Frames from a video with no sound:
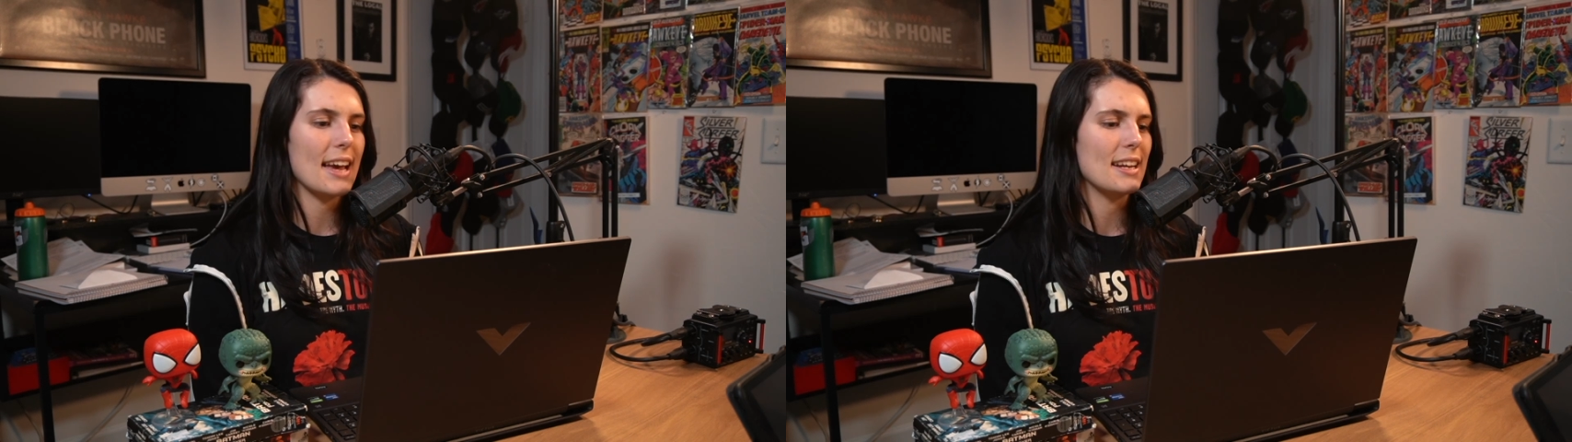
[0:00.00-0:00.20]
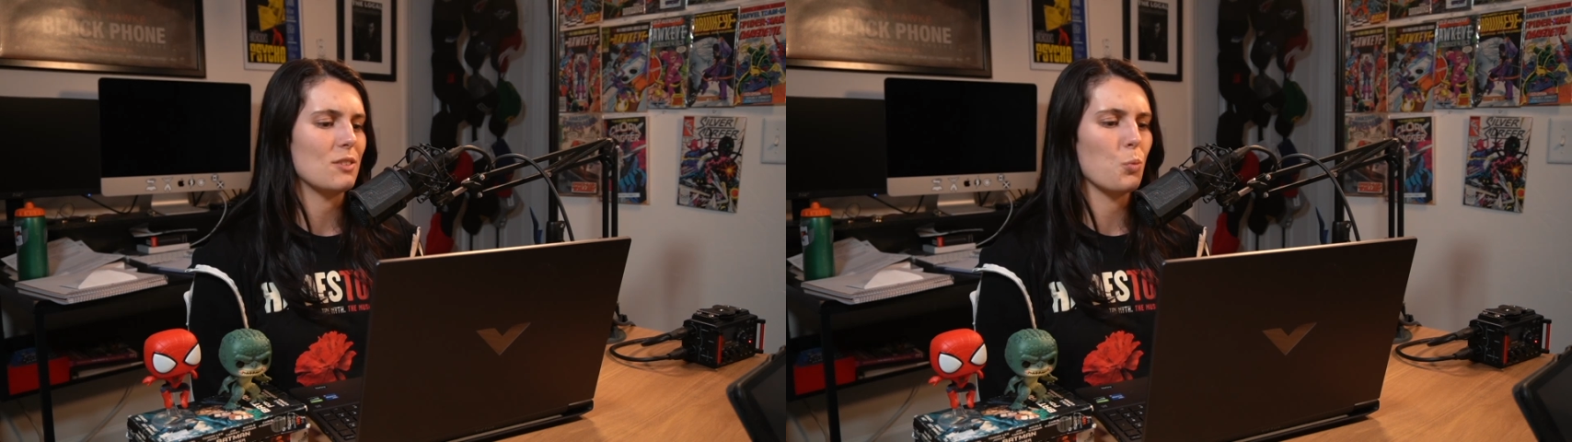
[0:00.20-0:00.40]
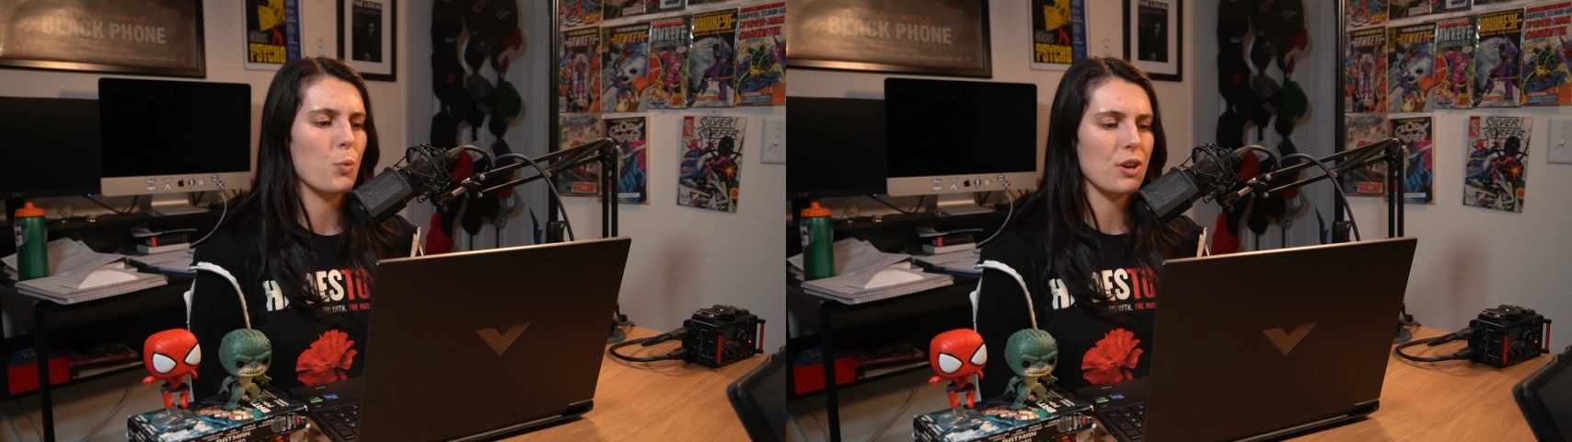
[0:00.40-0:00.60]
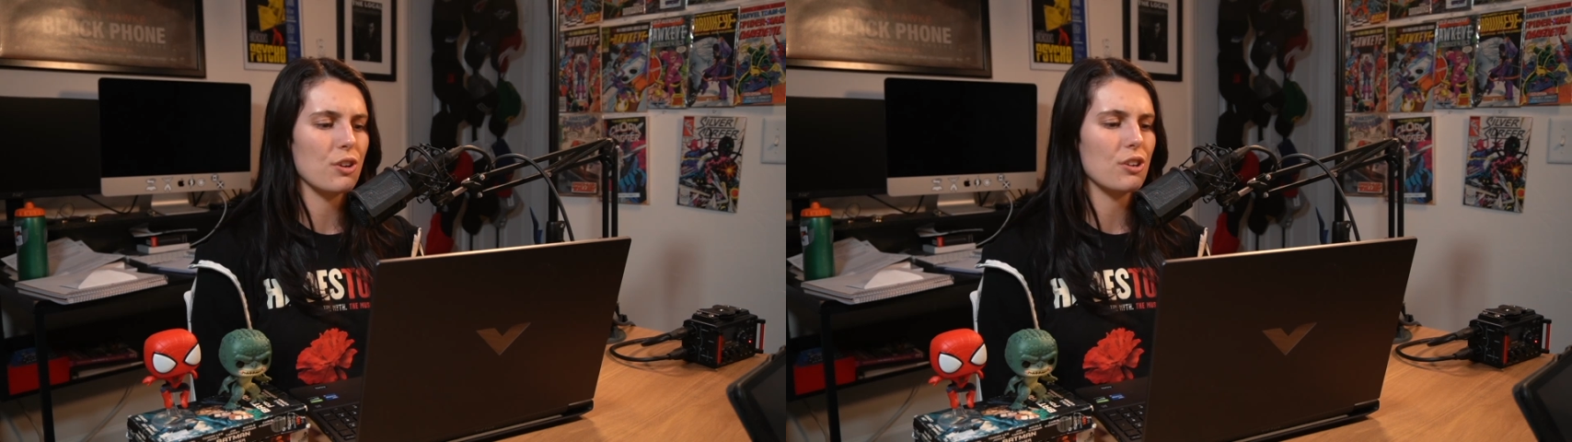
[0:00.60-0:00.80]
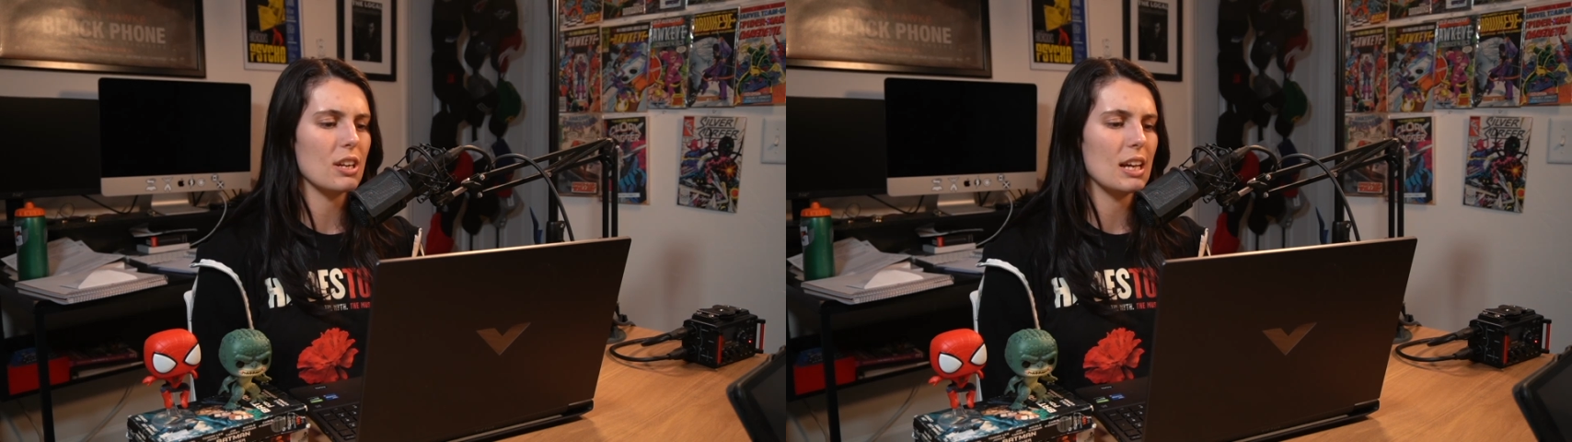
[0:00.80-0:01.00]
and it's
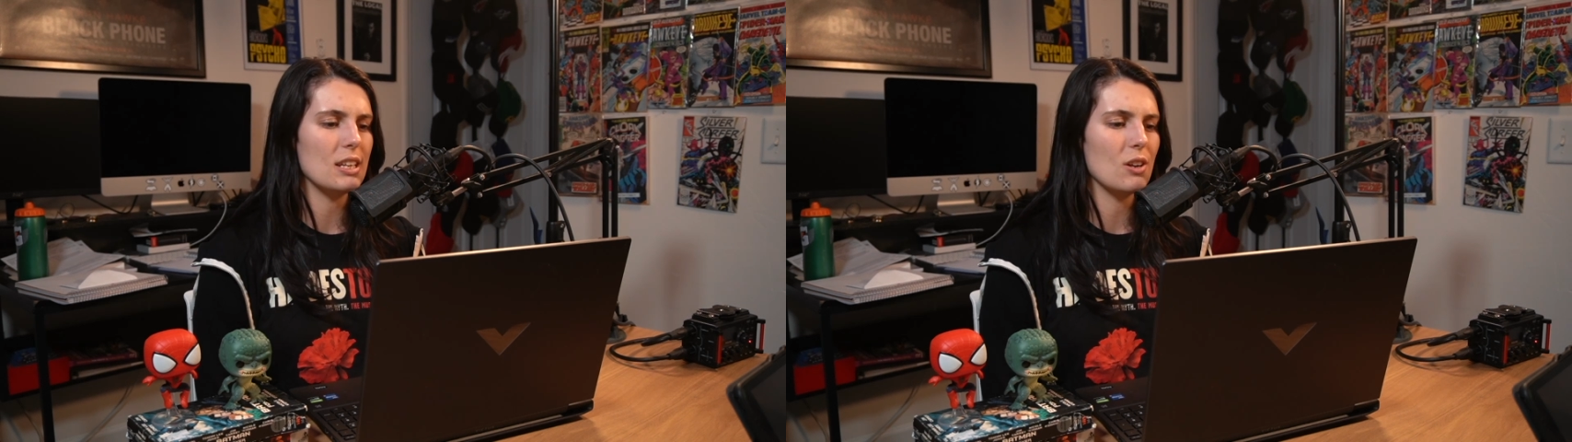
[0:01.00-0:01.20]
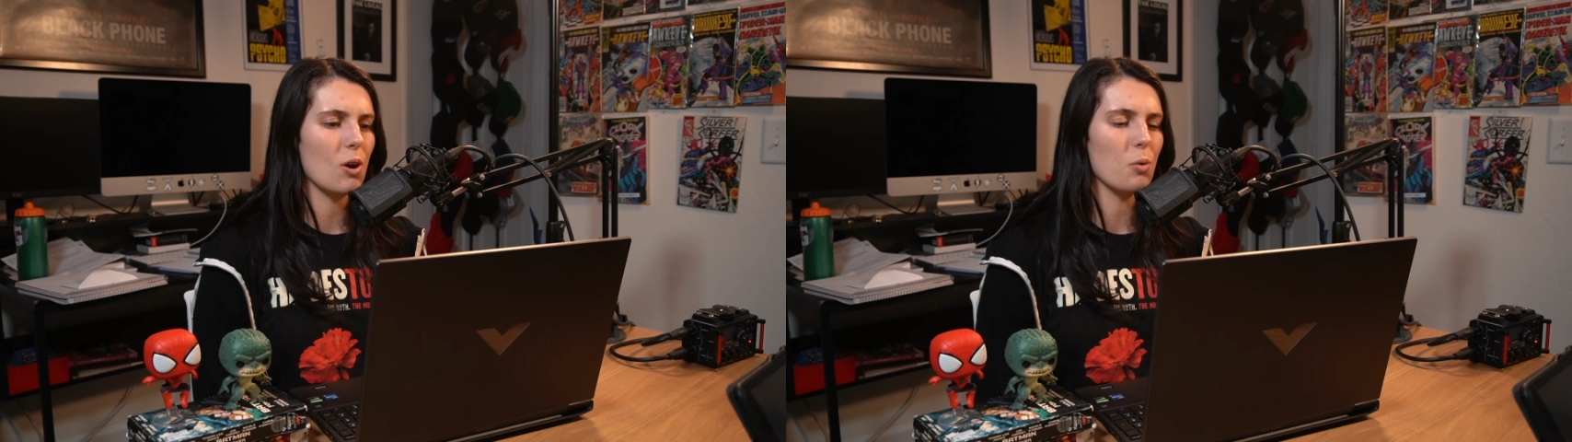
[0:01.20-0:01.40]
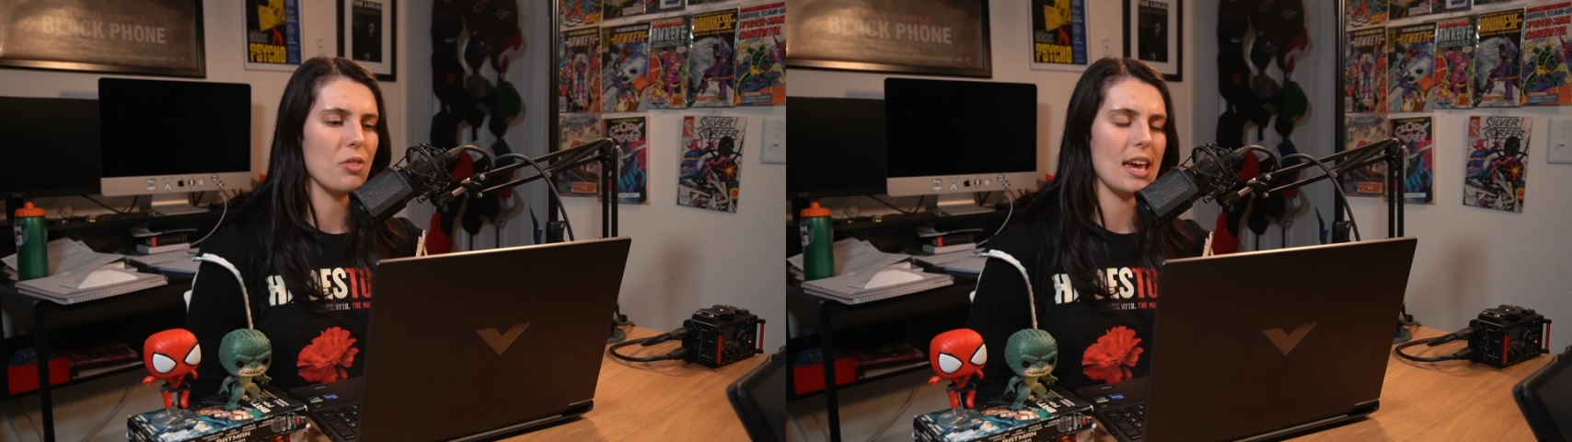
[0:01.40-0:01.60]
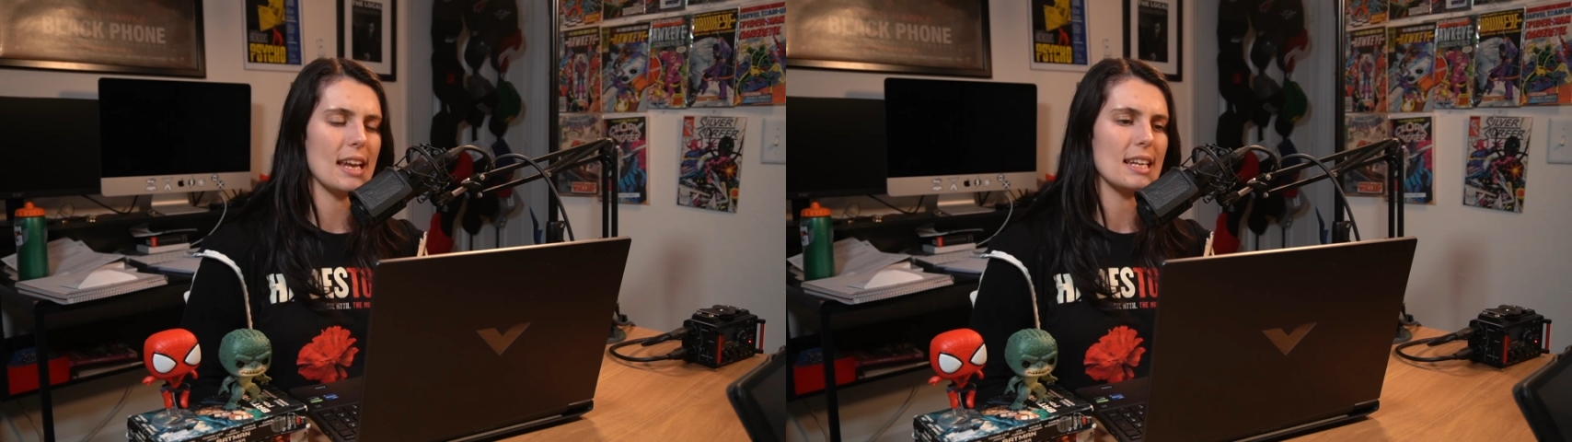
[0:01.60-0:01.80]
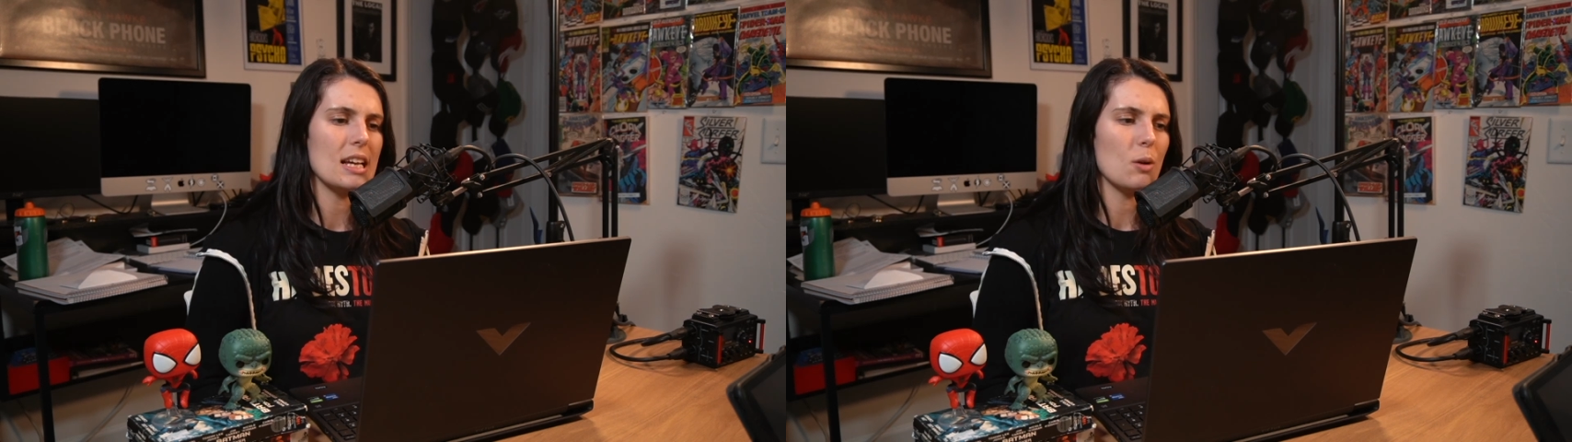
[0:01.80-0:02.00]
weird that